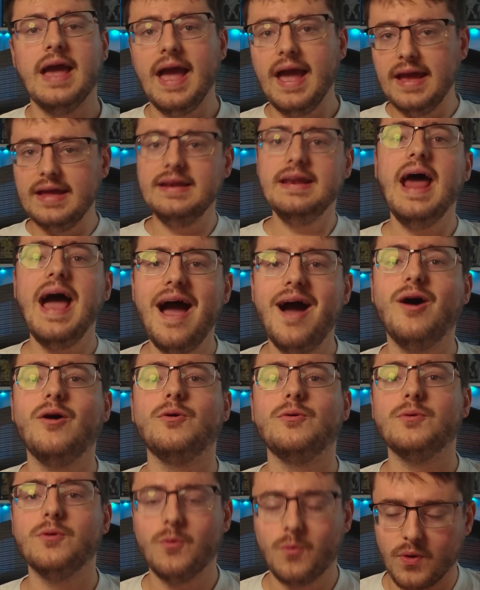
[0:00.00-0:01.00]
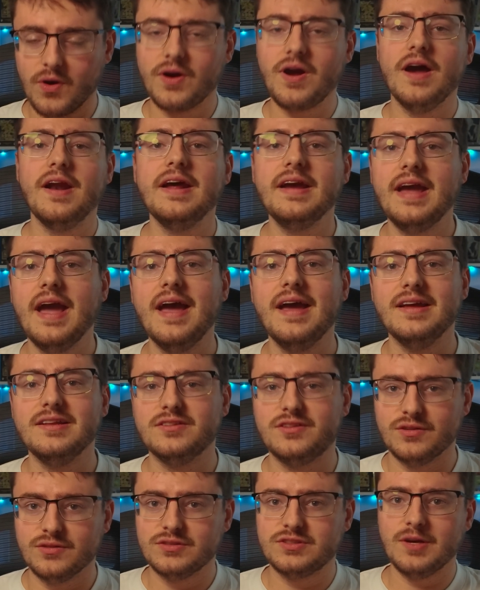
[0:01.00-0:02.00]
And now we're gonna get
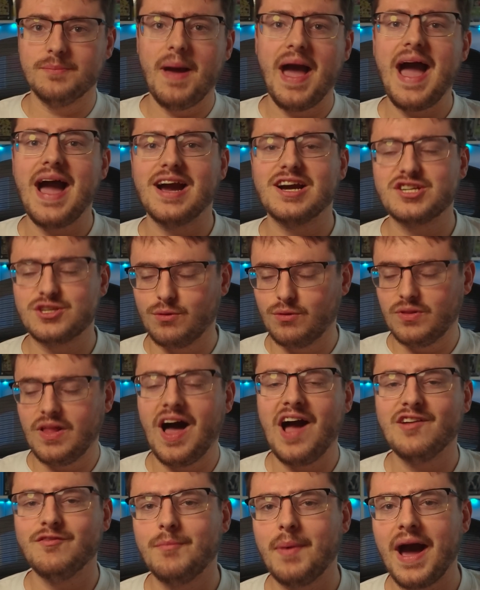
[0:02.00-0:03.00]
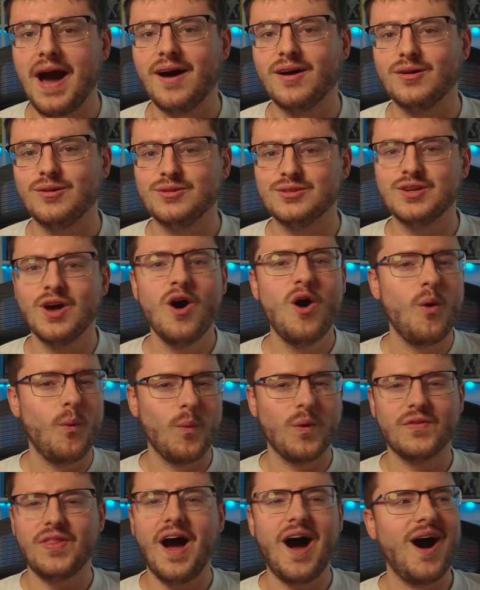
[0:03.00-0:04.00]
into some actual live battles
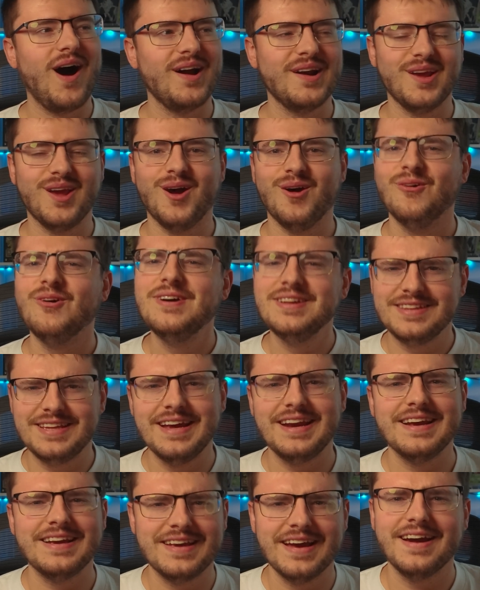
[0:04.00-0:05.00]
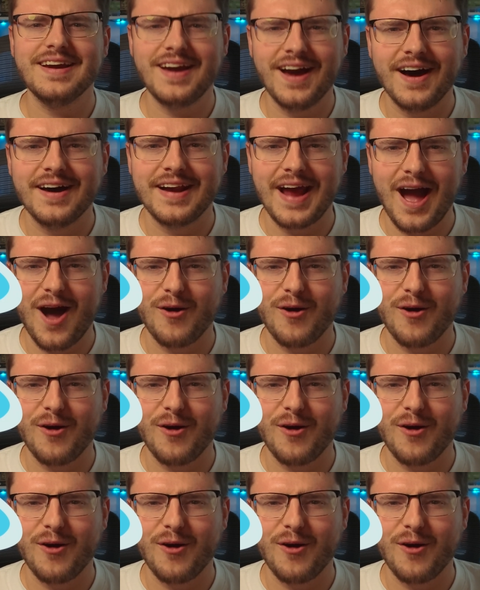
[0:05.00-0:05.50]
where the audio didn't get cut out.